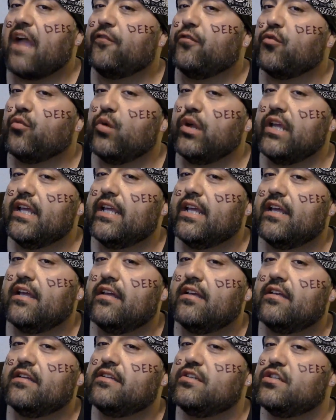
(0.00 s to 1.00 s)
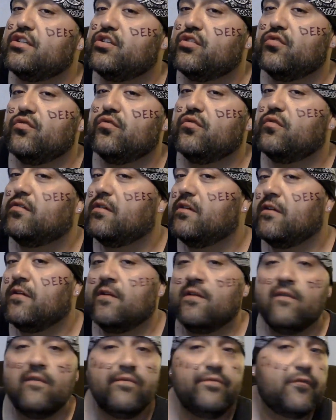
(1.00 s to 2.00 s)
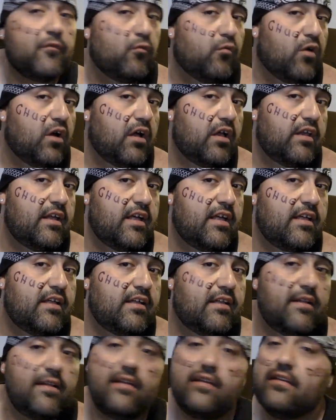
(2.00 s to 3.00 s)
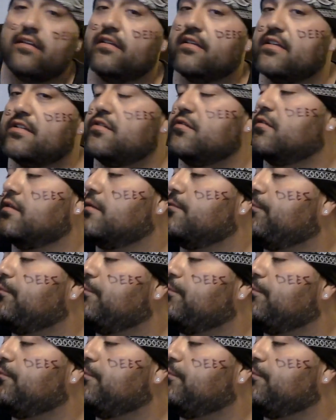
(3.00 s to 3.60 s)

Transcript: 3, 2, 1. Let's do it.